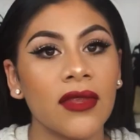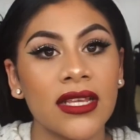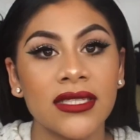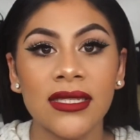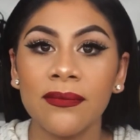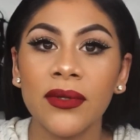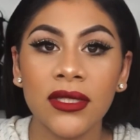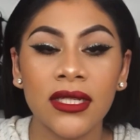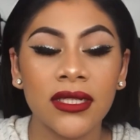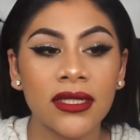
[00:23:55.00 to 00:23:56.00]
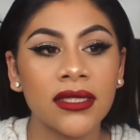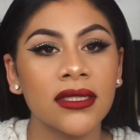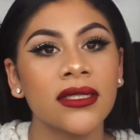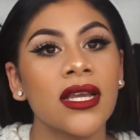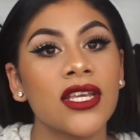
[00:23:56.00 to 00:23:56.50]
A simple look
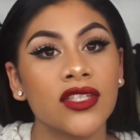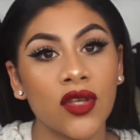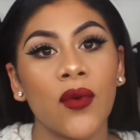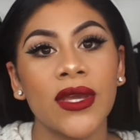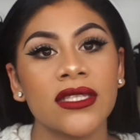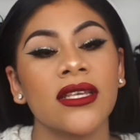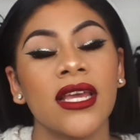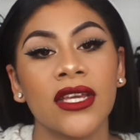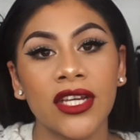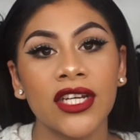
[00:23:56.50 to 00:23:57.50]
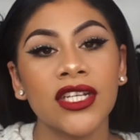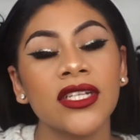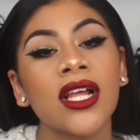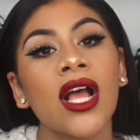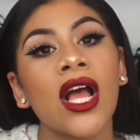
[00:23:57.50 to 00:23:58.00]
is always a
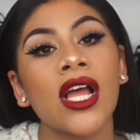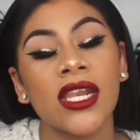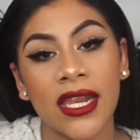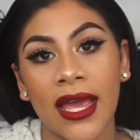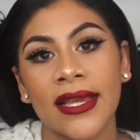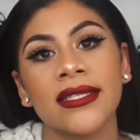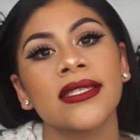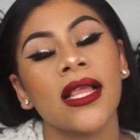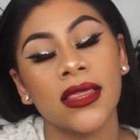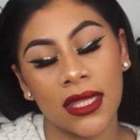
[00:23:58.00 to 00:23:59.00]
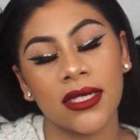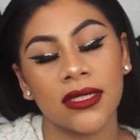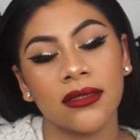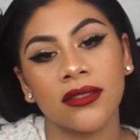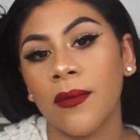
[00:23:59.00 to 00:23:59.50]
good, nice
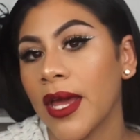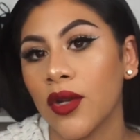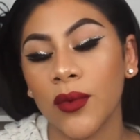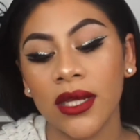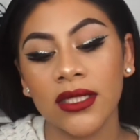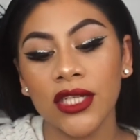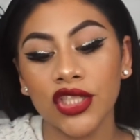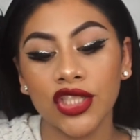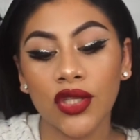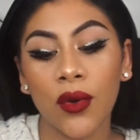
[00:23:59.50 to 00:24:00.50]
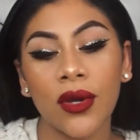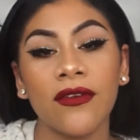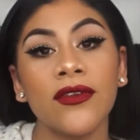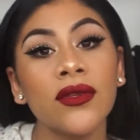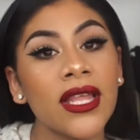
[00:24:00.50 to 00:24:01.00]
look, no matter what. So
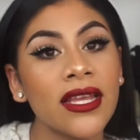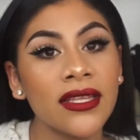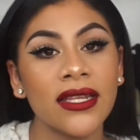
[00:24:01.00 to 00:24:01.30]
if you liked